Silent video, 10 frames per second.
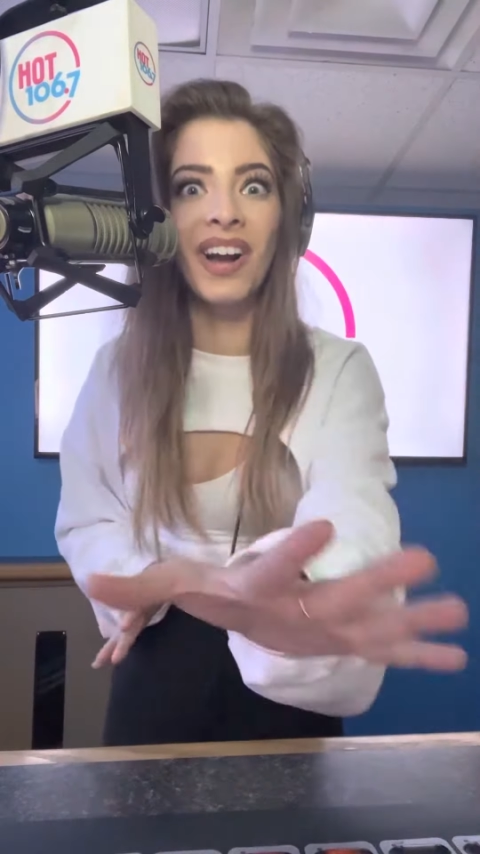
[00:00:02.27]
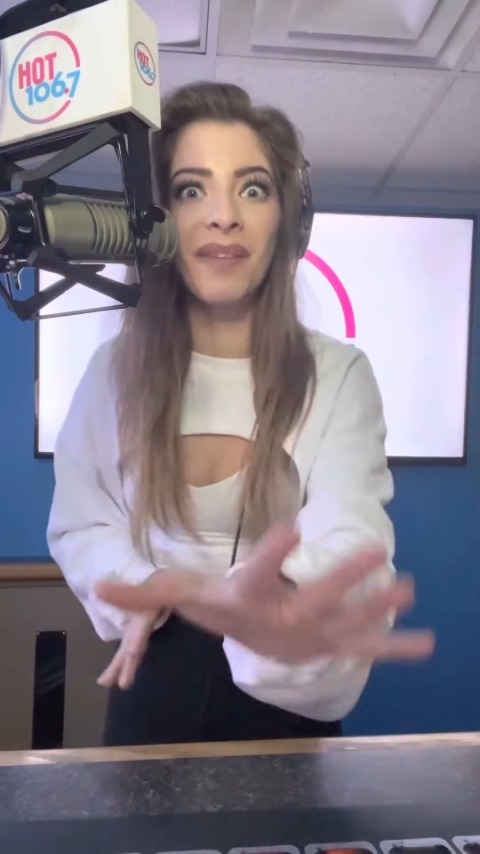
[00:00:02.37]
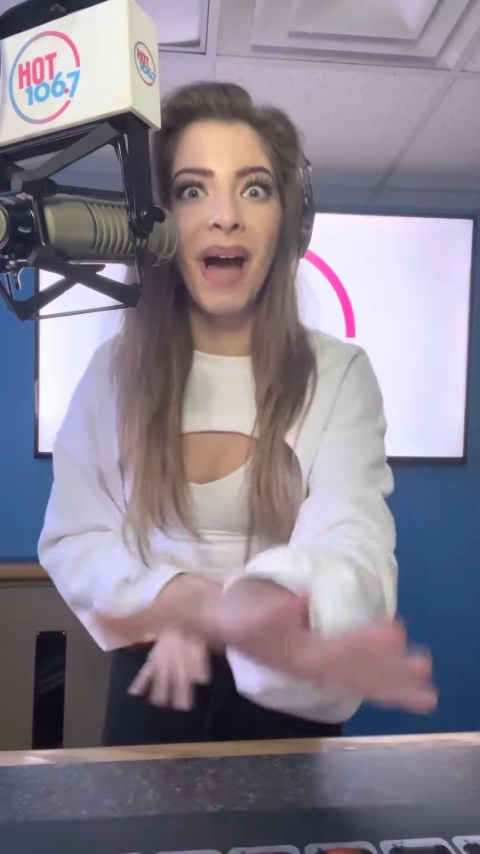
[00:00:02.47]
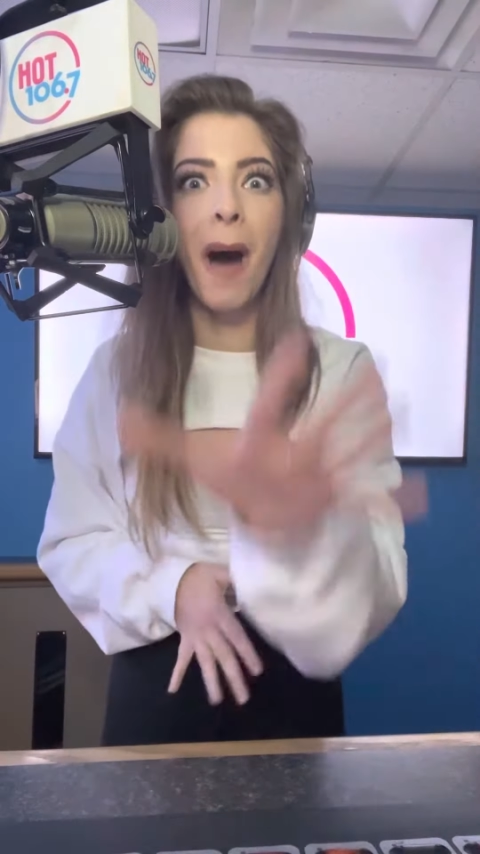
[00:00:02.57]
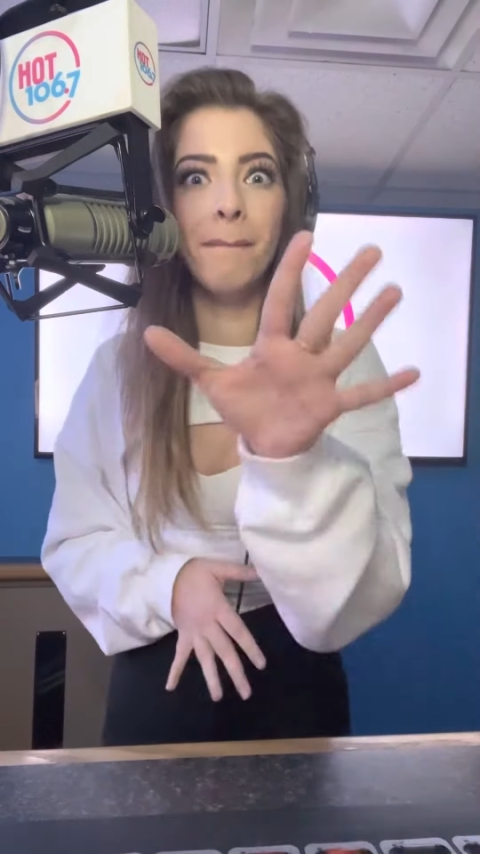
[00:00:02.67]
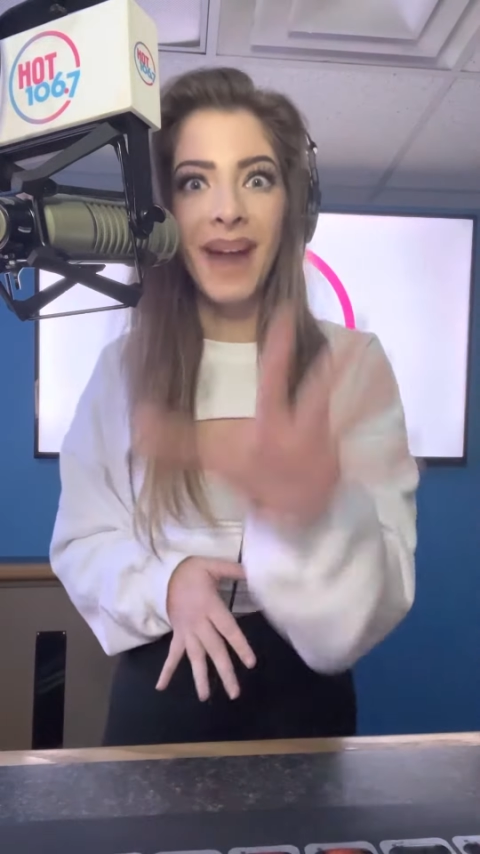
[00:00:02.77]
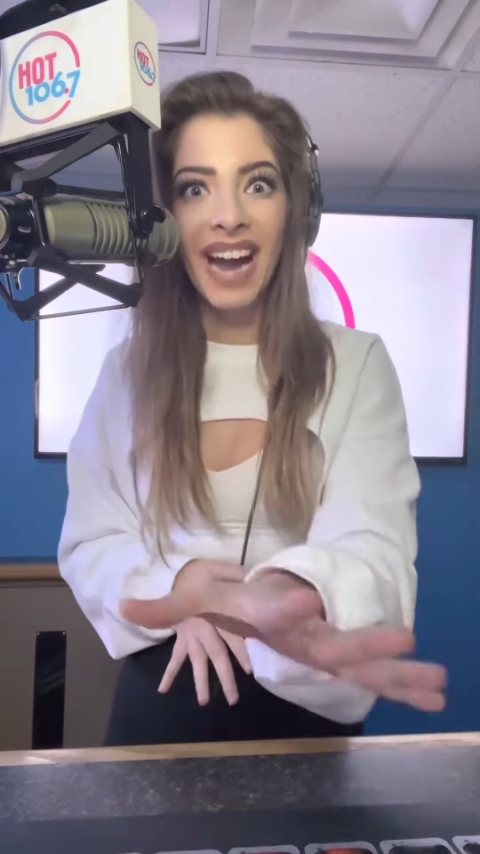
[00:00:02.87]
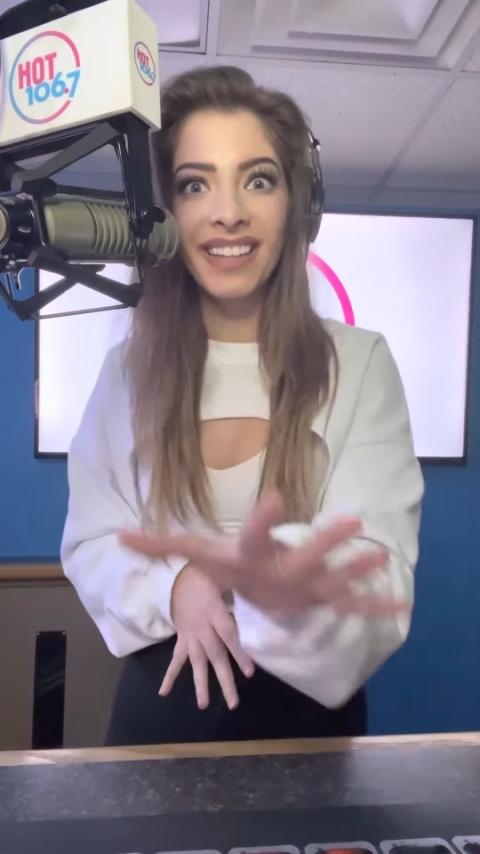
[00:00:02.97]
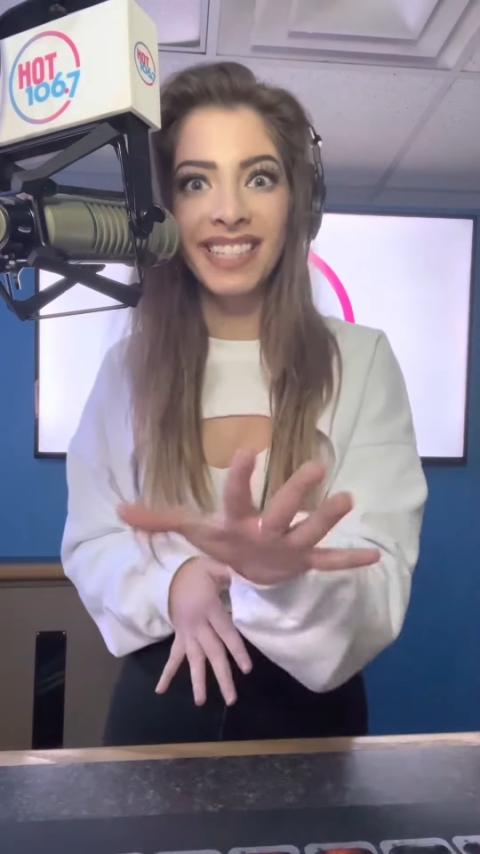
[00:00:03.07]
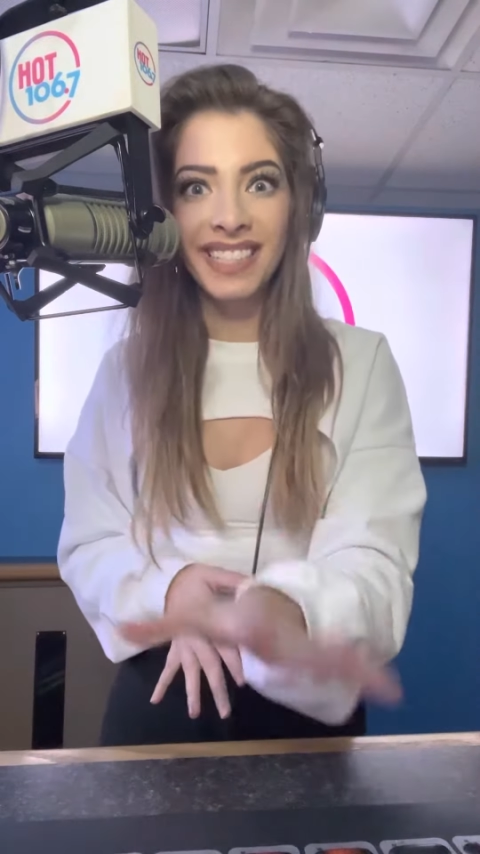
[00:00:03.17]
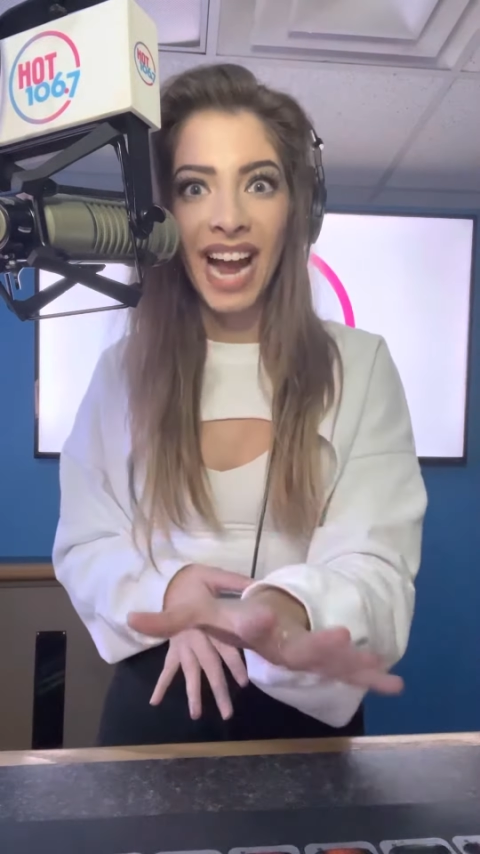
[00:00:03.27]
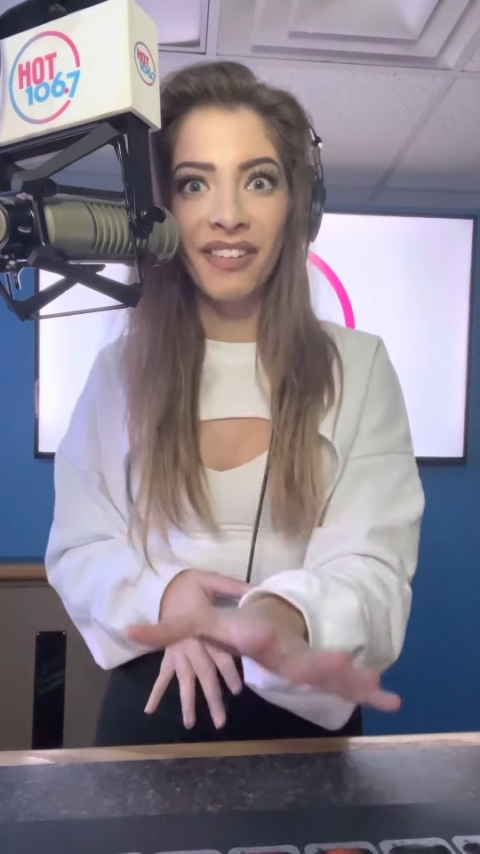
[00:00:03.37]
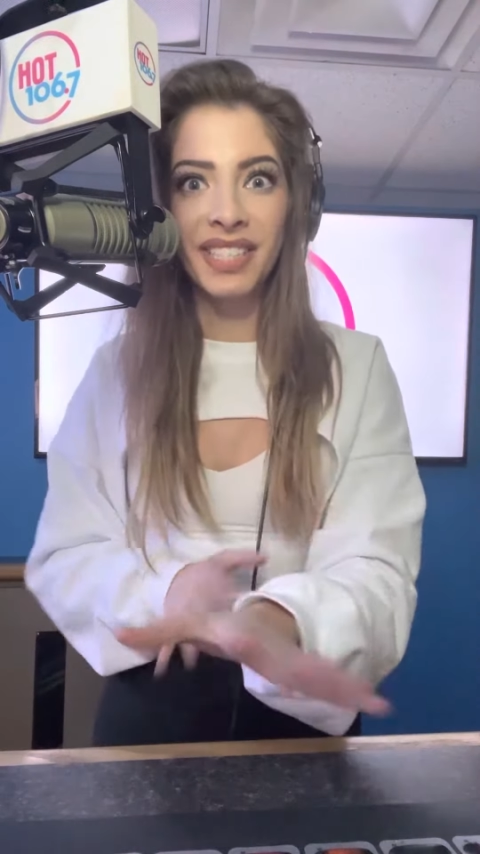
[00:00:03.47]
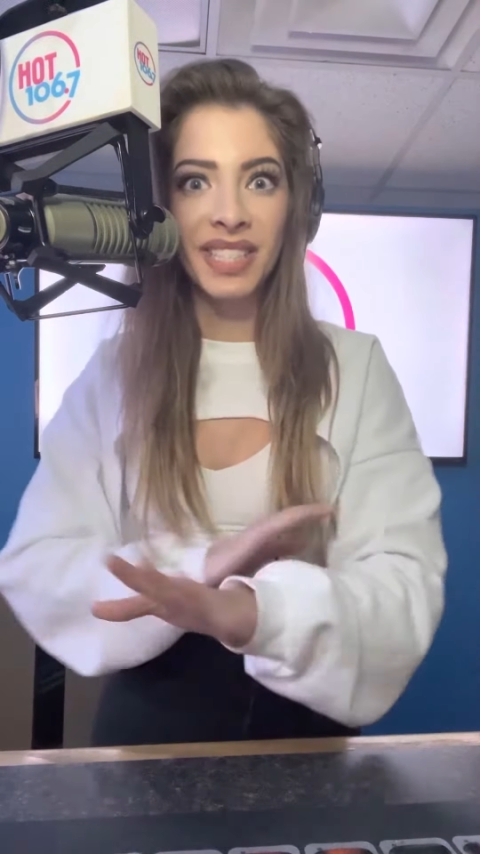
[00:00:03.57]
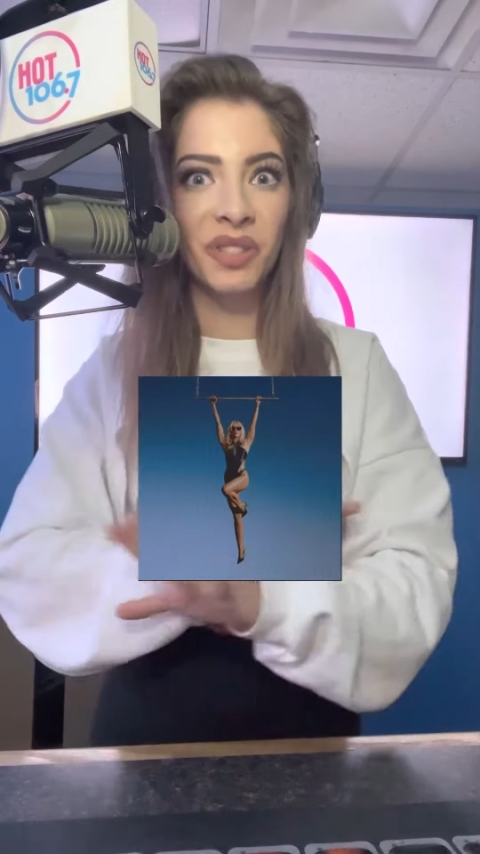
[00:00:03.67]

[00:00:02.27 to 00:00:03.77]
about Miley Cyrus's